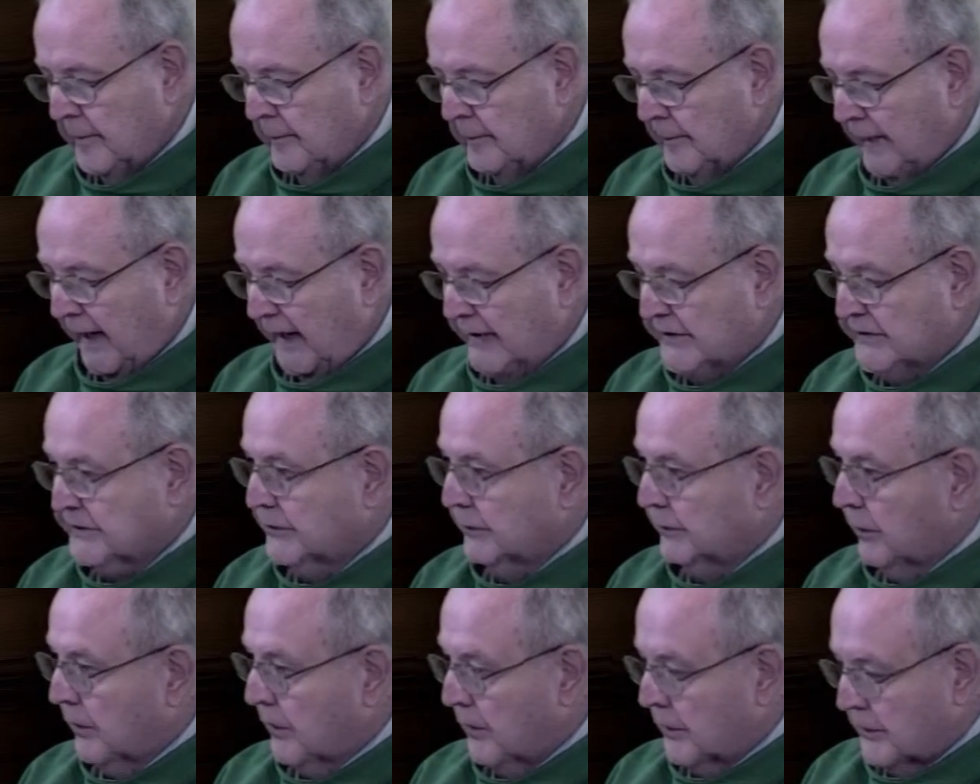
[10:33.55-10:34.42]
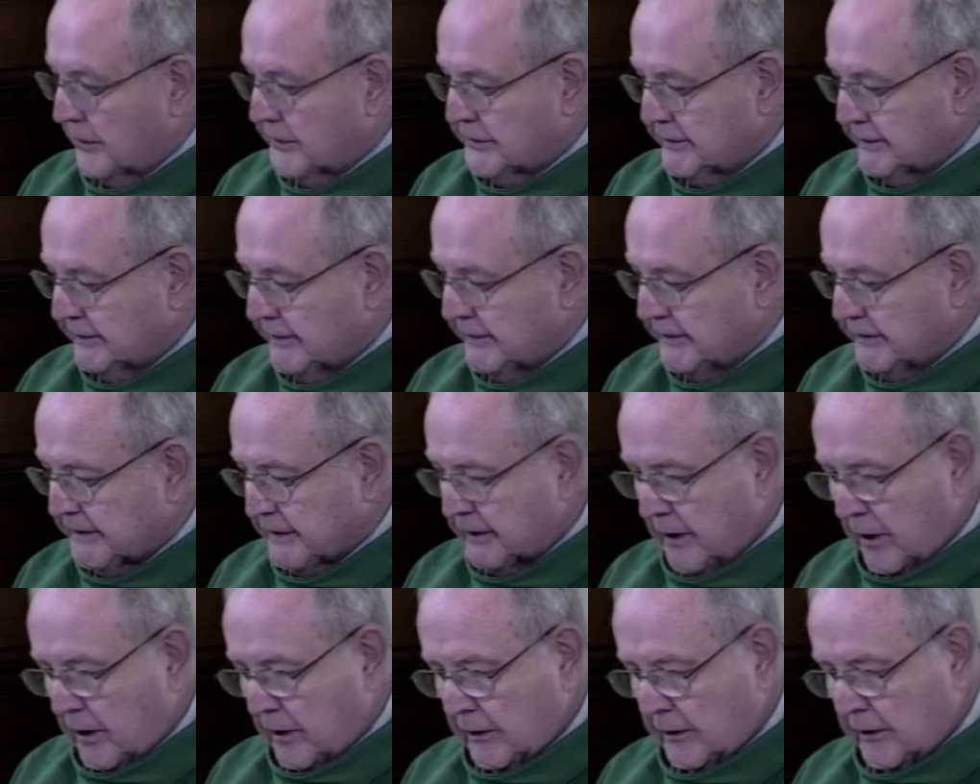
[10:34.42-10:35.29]
match the words of his
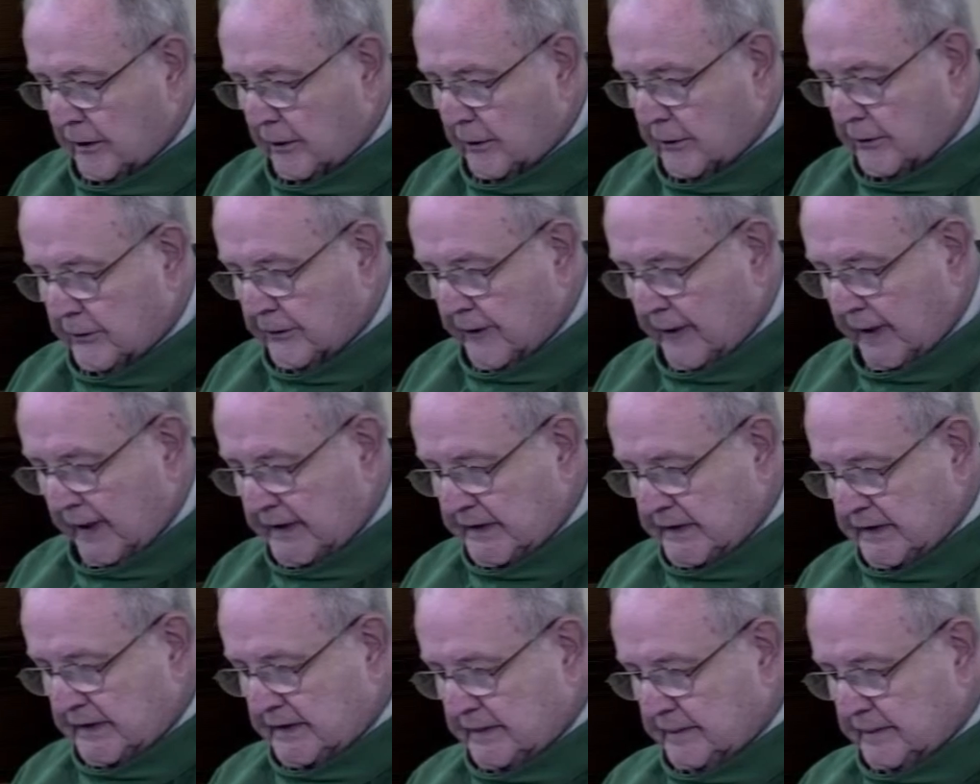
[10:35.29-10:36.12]
inaugural address.